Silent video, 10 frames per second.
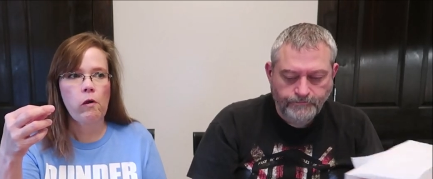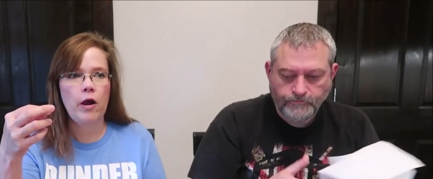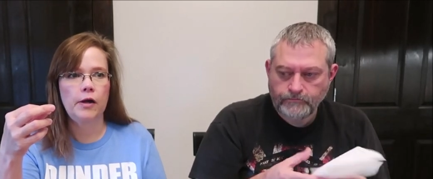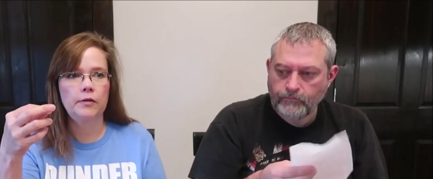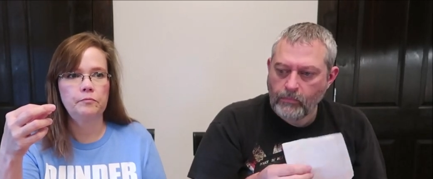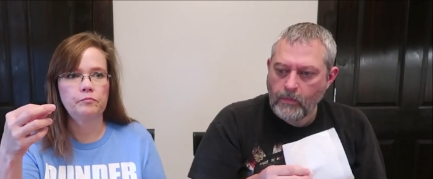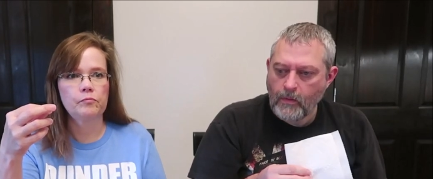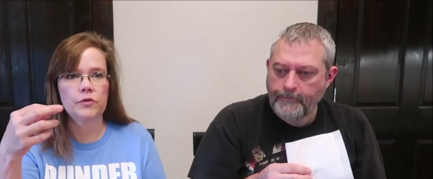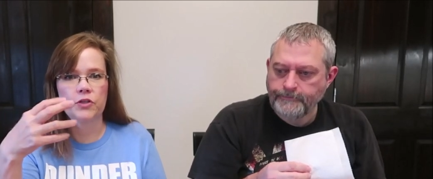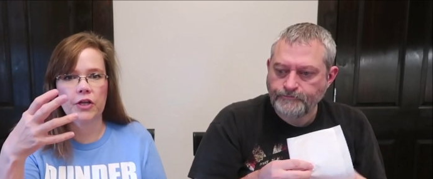Speaker 1: um,
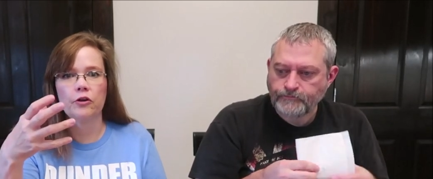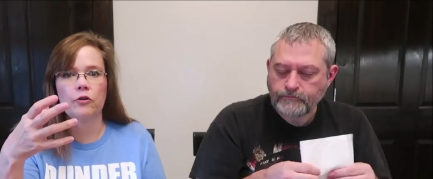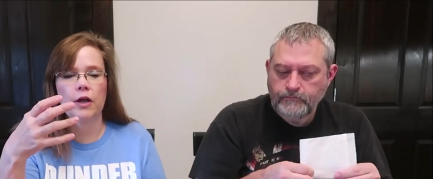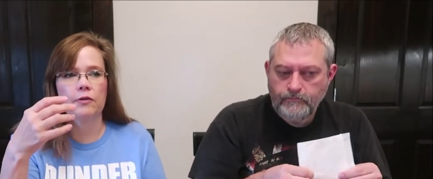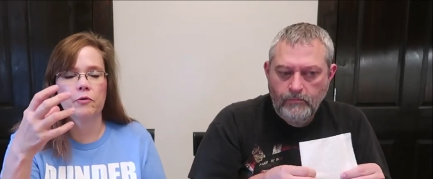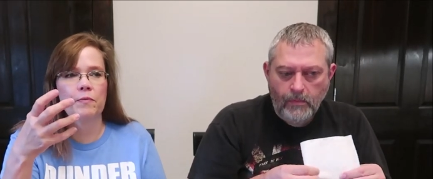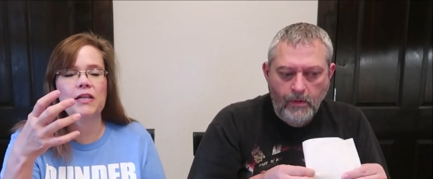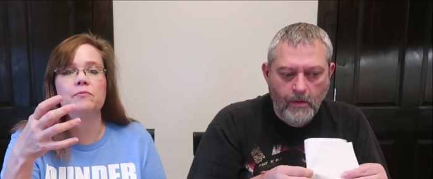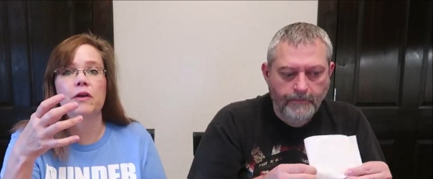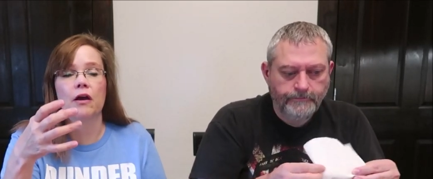dinner. It
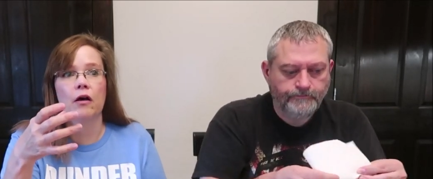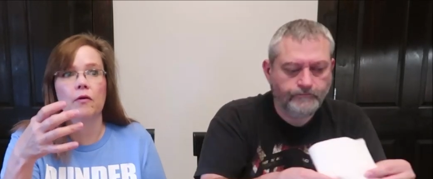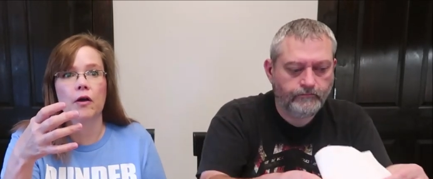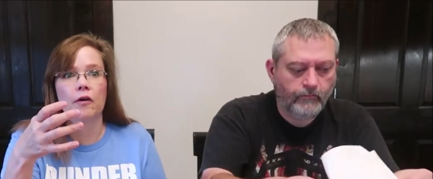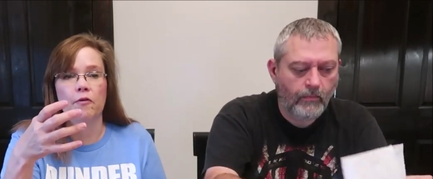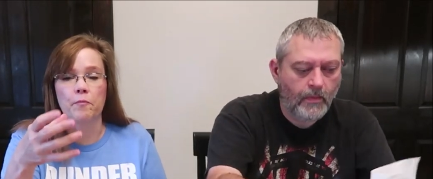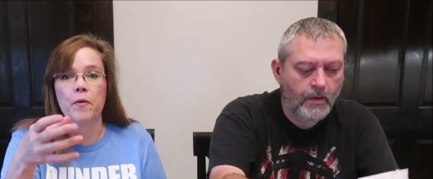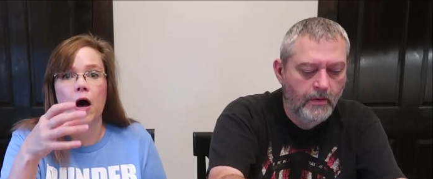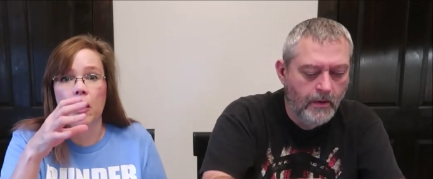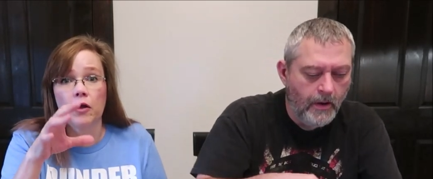reminds me of
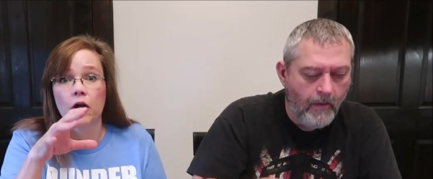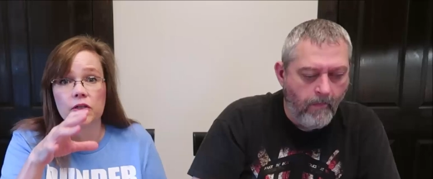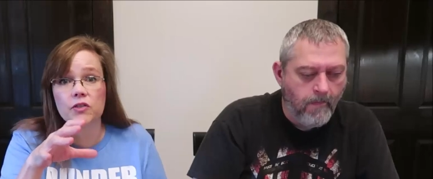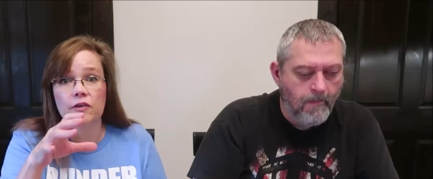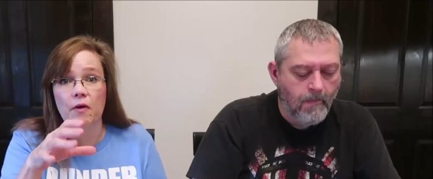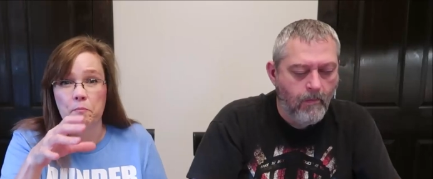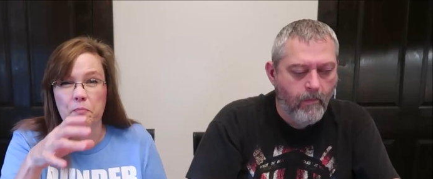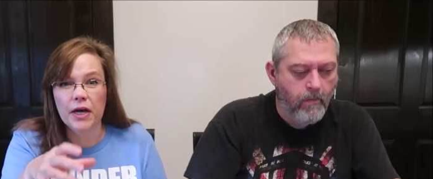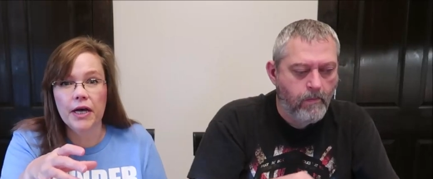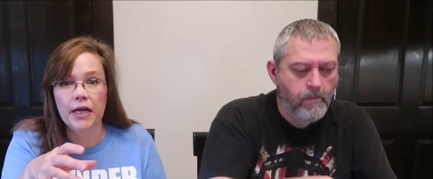a, uh, honestly, of a
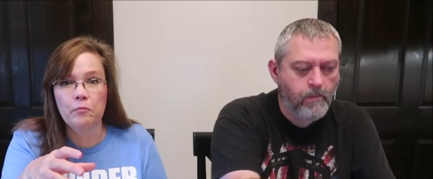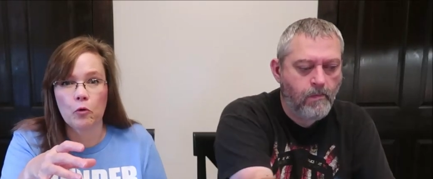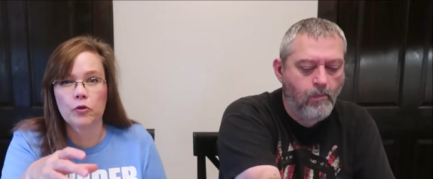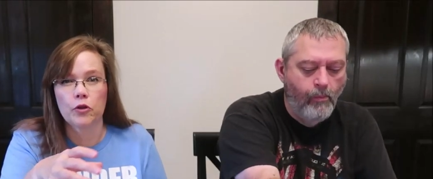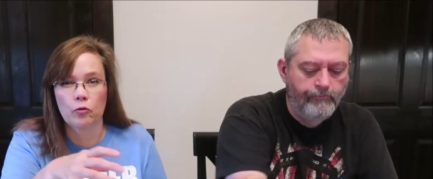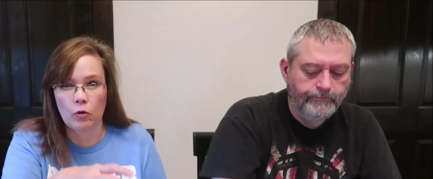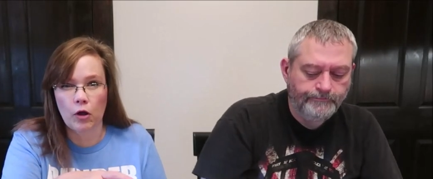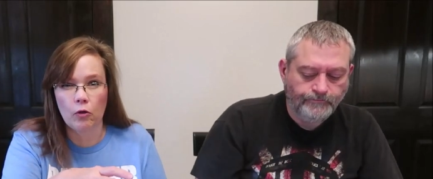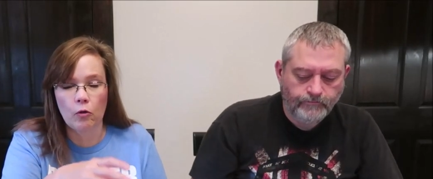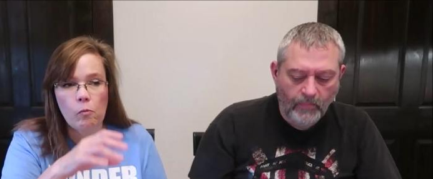bun more than a
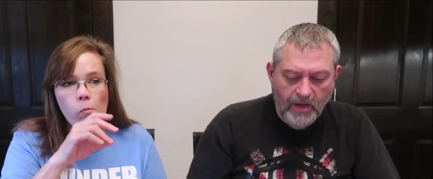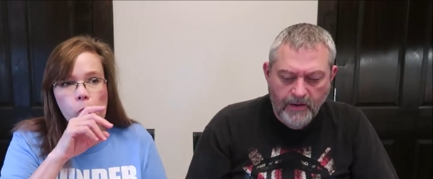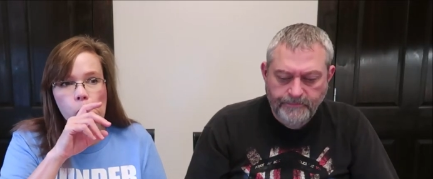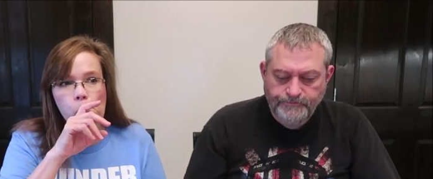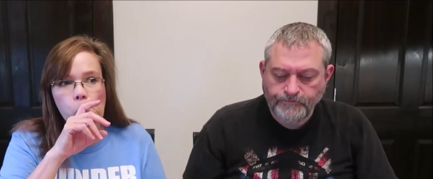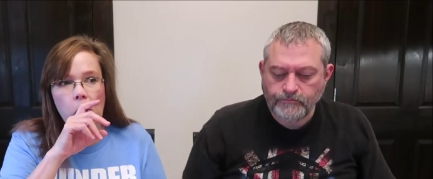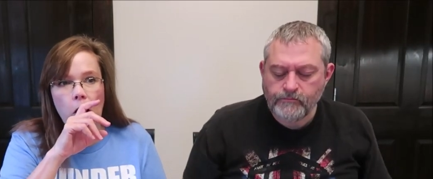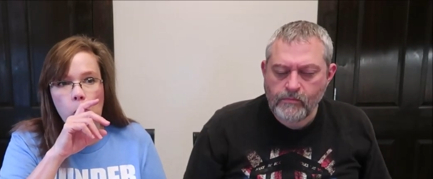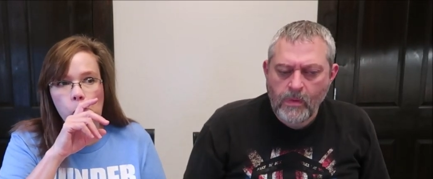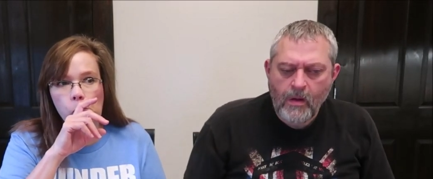roll.
Speaker 2: Yeah.
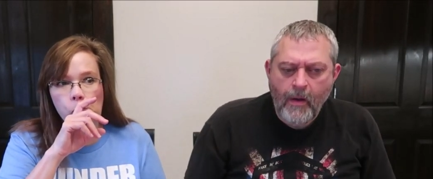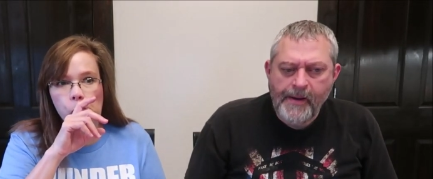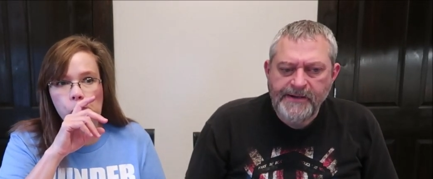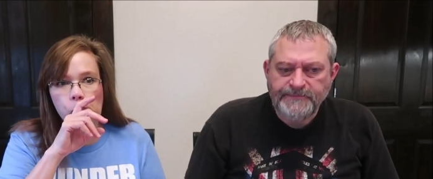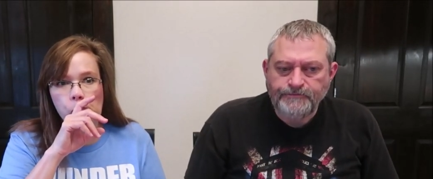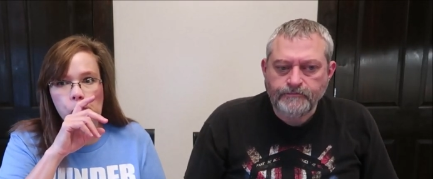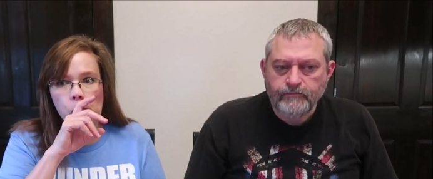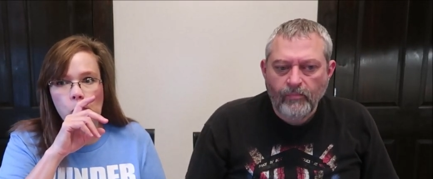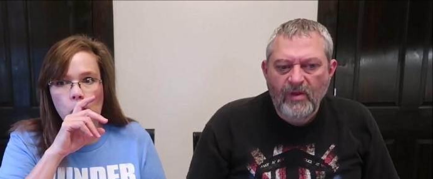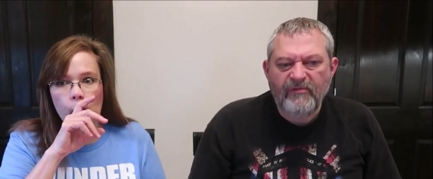
Speaker 1: But
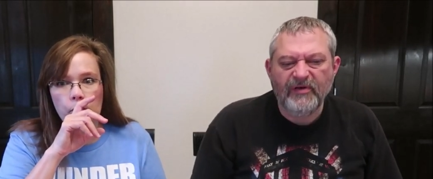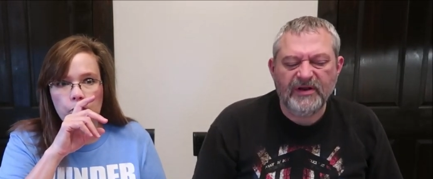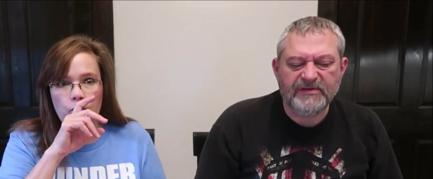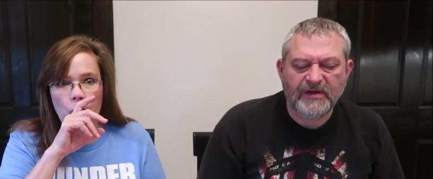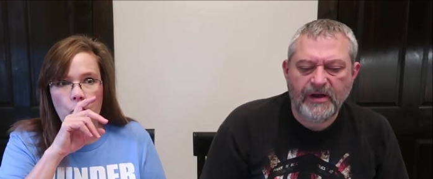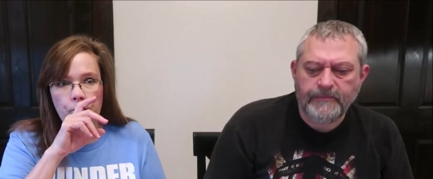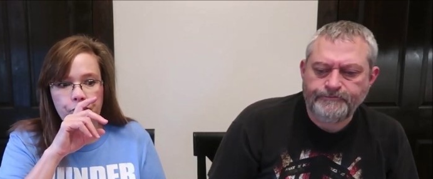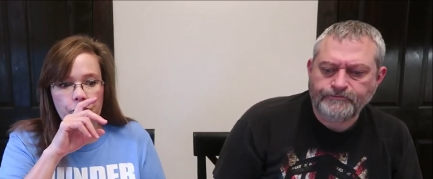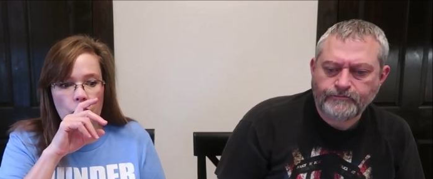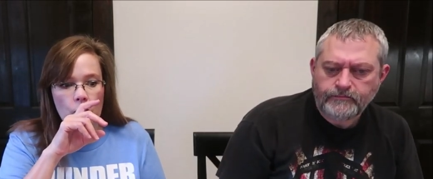
Speaker 2: it fills
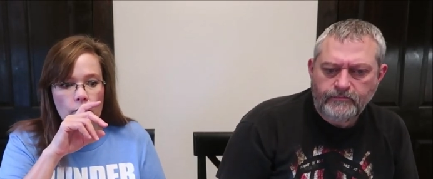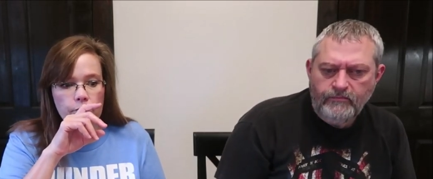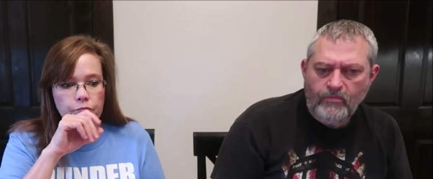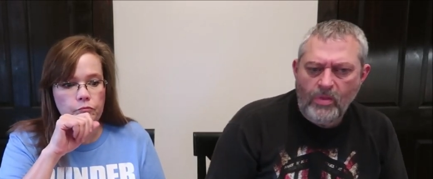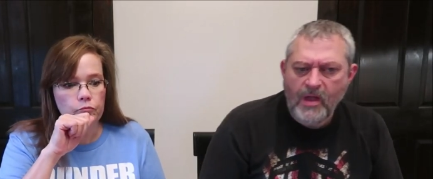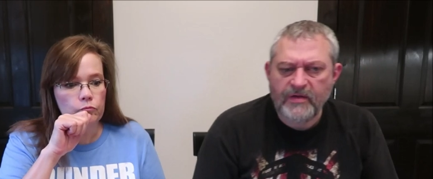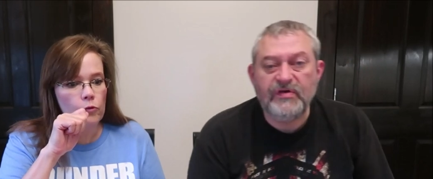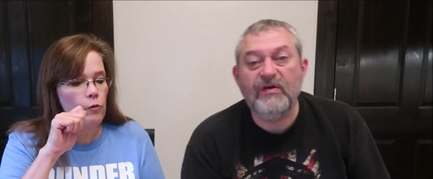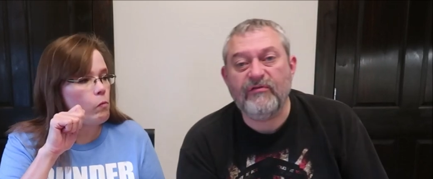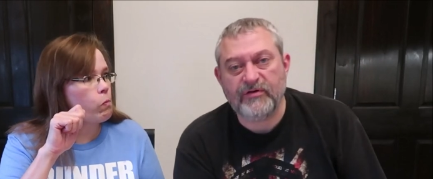uh, a
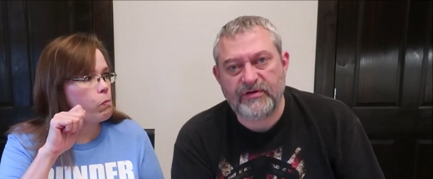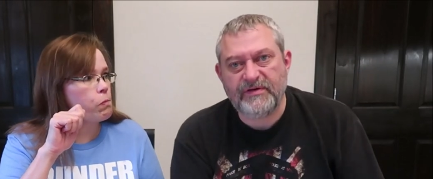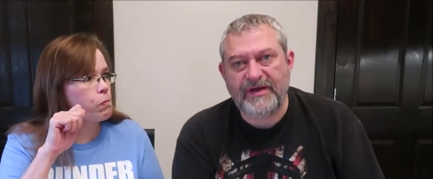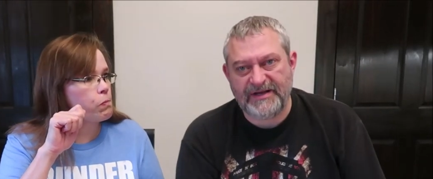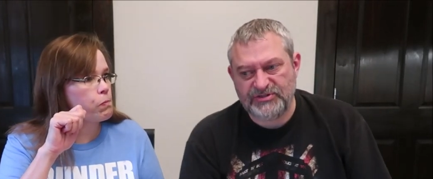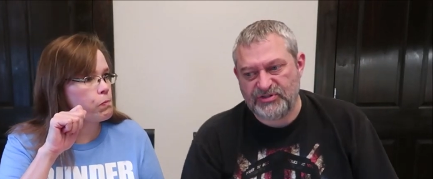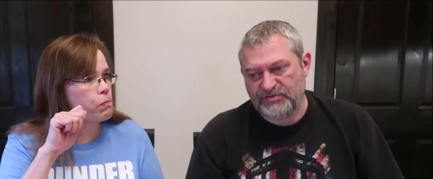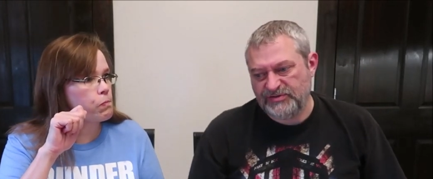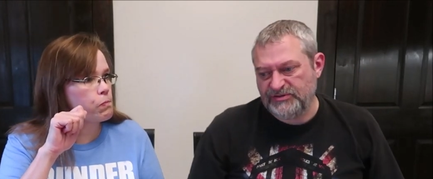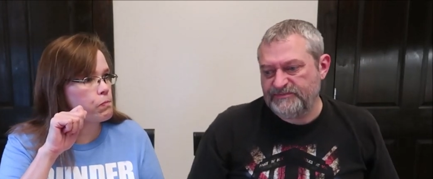different texture
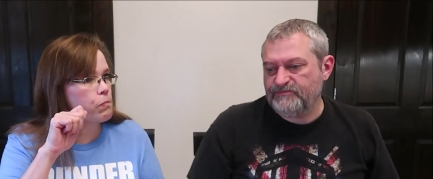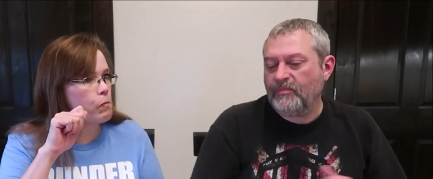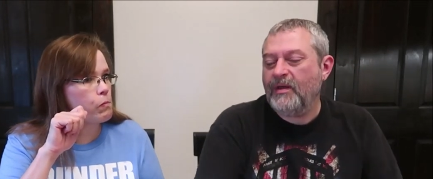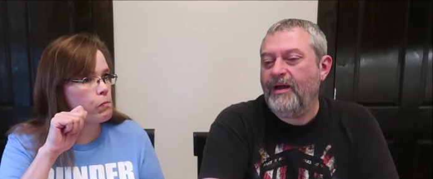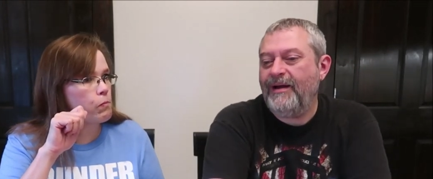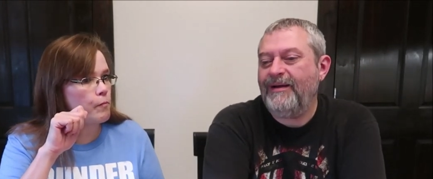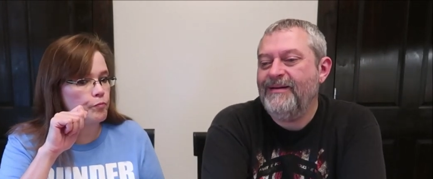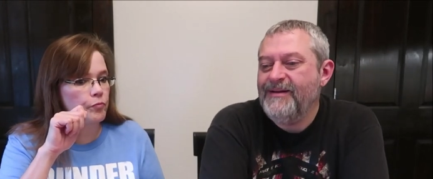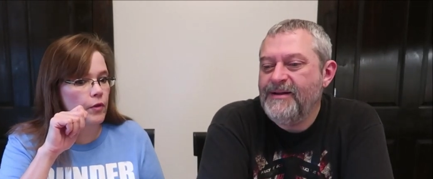to it.